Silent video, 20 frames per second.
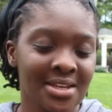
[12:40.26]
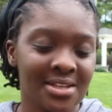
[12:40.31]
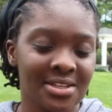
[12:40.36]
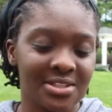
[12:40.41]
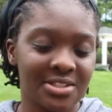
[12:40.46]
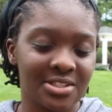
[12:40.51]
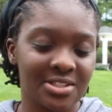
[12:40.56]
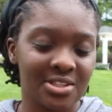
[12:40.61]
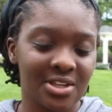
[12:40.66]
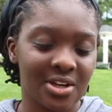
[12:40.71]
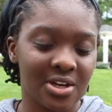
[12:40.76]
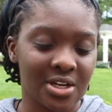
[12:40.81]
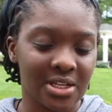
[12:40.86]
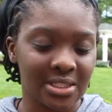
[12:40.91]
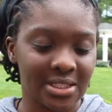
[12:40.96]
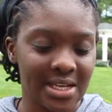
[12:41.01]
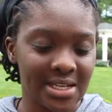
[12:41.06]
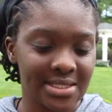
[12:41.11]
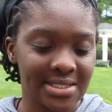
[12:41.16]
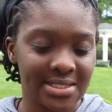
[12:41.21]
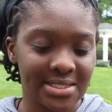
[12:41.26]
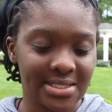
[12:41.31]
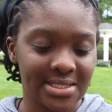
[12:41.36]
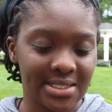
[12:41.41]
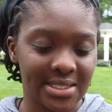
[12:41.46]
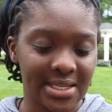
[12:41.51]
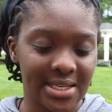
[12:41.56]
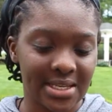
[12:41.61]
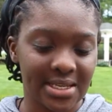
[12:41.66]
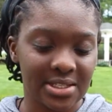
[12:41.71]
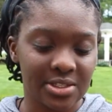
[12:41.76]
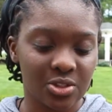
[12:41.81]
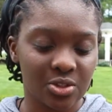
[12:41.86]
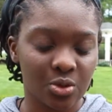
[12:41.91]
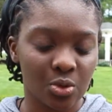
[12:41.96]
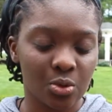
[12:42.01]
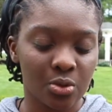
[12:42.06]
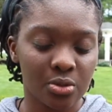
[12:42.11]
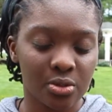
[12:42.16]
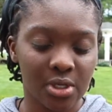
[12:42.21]
So let's get
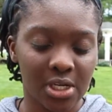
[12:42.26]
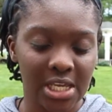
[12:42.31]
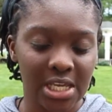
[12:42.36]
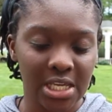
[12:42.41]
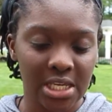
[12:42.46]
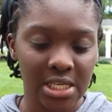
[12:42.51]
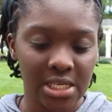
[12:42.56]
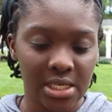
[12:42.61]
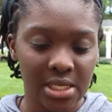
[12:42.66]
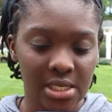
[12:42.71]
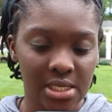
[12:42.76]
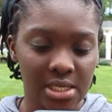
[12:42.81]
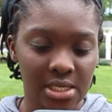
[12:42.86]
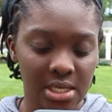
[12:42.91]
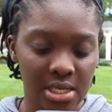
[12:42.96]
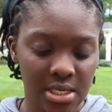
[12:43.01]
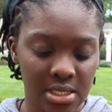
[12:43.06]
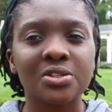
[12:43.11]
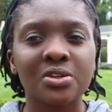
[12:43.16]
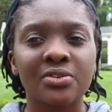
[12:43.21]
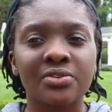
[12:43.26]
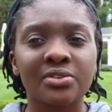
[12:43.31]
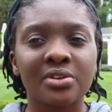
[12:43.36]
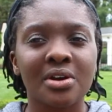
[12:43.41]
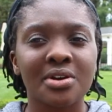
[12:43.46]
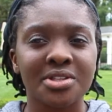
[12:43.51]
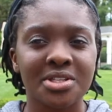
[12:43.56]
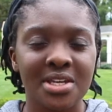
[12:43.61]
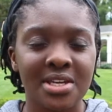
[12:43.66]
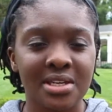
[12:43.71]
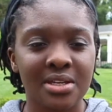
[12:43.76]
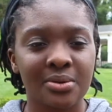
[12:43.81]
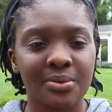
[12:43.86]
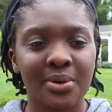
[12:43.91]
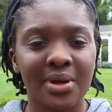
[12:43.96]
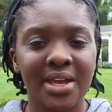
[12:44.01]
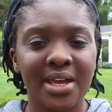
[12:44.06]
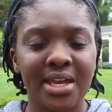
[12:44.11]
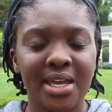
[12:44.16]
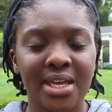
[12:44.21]
started. Overall
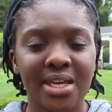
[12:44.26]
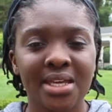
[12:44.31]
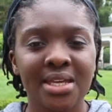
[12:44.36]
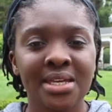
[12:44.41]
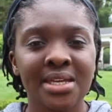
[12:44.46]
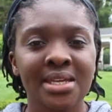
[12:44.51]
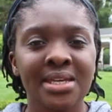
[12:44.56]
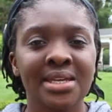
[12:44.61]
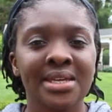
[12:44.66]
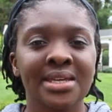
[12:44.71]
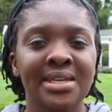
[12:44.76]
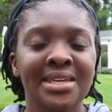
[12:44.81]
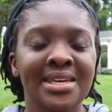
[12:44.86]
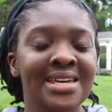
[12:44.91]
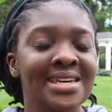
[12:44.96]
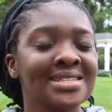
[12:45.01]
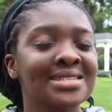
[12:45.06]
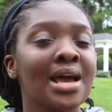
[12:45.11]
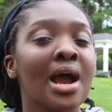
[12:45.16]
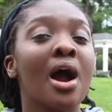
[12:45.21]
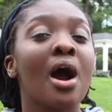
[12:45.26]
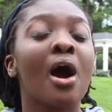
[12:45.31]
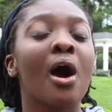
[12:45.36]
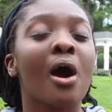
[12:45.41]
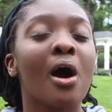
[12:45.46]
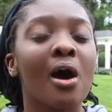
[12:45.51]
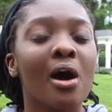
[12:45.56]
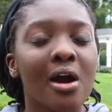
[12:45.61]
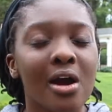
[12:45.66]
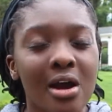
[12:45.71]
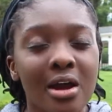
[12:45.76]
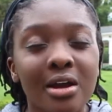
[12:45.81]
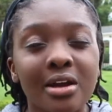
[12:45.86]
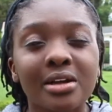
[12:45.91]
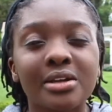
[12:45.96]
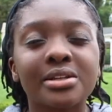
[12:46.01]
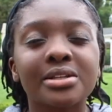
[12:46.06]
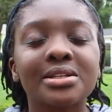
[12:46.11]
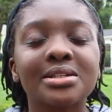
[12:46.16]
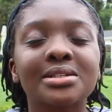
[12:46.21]
takeaway is
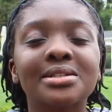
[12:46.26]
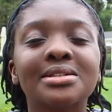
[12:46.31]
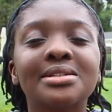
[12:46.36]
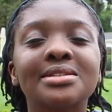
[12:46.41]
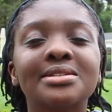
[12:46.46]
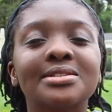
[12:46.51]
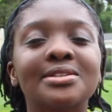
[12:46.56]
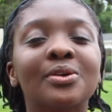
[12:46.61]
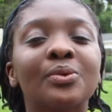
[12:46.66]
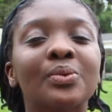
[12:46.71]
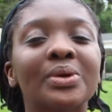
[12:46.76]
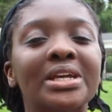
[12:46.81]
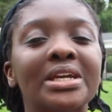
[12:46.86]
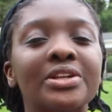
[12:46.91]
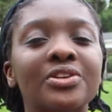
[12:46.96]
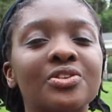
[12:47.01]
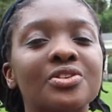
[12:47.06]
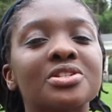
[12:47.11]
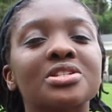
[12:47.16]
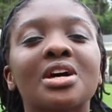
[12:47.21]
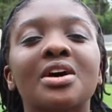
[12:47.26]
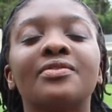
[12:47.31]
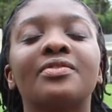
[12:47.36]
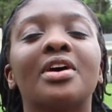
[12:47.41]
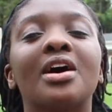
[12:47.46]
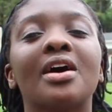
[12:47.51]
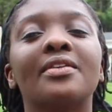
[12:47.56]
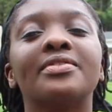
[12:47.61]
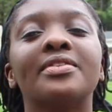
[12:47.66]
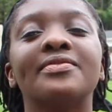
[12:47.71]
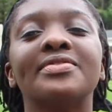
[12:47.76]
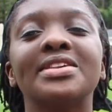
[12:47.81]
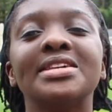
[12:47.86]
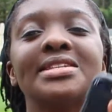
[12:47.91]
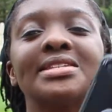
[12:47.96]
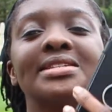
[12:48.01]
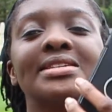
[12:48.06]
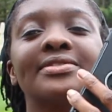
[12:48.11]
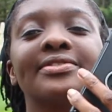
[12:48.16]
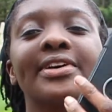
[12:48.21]
hard to wean yourself off of
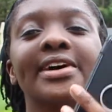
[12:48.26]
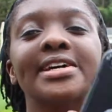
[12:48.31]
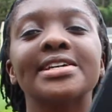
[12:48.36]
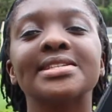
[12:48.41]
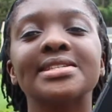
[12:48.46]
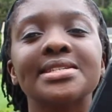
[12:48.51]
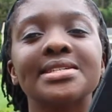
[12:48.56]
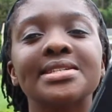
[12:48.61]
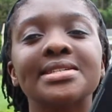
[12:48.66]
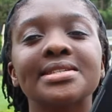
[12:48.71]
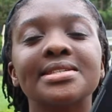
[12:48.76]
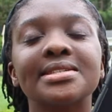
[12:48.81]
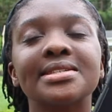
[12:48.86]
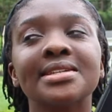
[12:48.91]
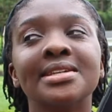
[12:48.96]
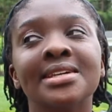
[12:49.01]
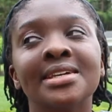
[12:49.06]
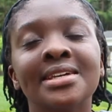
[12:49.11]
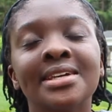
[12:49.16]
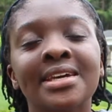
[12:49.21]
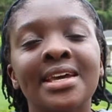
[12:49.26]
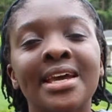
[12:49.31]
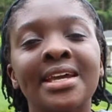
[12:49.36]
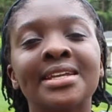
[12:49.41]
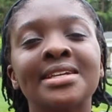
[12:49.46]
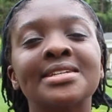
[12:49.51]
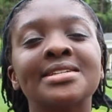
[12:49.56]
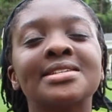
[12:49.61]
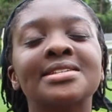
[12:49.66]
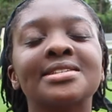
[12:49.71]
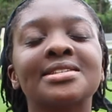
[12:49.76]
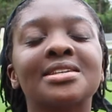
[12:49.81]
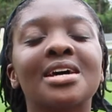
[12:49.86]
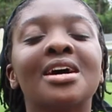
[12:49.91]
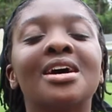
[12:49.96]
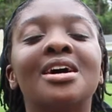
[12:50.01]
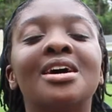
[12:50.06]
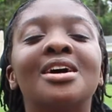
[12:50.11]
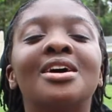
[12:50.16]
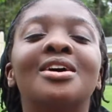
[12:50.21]
these devices. It is
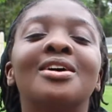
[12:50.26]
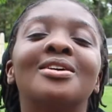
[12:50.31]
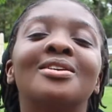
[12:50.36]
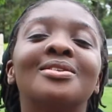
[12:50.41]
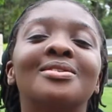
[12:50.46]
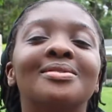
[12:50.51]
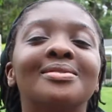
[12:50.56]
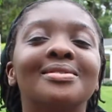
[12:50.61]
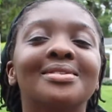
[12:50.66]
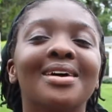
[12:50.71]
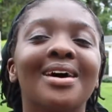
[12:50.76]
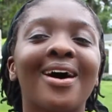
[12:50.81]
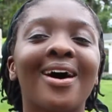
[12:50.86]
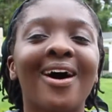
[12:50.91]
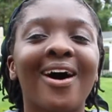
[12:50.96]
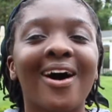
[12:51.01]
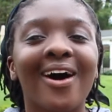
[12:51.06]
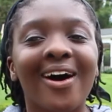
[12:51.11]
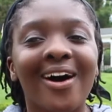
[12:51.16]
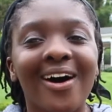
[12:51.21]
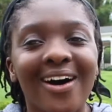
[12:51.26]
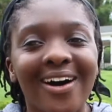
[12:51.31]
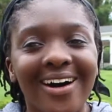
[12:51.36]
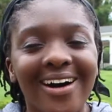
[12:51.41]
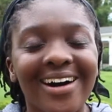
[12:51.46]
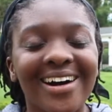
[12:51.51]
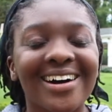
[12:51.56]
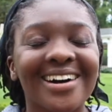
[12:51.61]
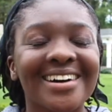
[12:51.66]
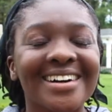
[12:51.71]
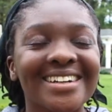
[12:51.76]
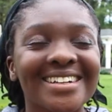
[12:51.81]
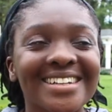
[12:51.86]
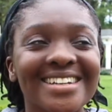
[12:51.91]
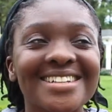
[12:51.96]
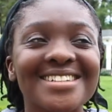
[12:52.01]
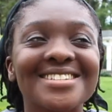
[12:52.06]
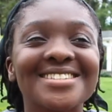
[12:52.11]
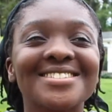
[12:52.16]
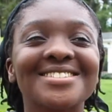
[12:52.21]
so hard.
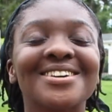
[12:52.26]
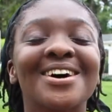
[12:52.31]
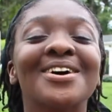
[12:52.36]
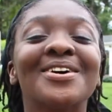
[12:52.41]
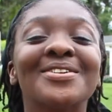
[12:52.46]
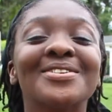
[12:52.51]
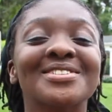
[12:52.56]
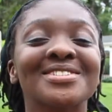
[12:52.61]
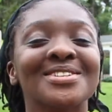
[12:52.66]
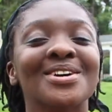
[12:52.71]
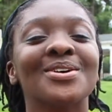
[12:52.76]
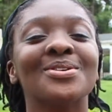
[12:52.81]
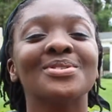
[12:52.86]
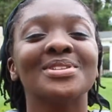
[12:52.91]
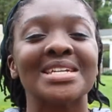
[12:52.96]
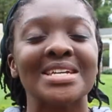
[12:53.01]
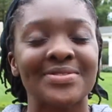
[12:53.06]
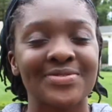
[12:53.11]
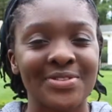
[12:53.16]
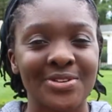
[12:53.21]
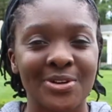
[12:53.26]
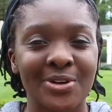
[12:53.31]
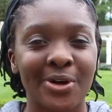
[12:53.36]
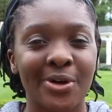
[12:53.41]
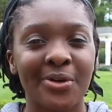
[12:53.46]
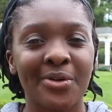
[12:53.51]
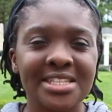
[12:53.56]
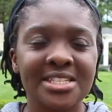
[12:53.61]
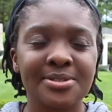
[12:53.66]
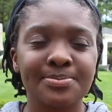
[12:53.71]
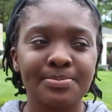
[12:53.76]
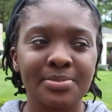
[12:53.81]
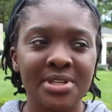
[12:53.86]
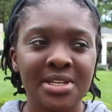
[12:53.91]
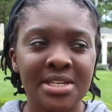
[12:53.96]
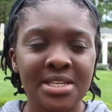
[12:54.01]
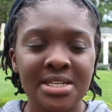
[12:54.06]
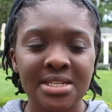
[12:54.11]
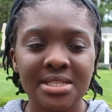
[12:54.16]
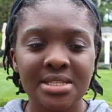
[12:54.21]
It is so, so difficult. It's
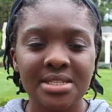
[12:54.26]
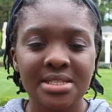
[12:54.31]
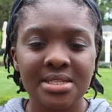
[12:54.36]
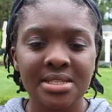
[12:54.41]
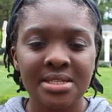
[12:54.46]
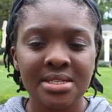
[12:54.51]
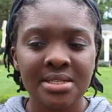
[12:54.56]
been,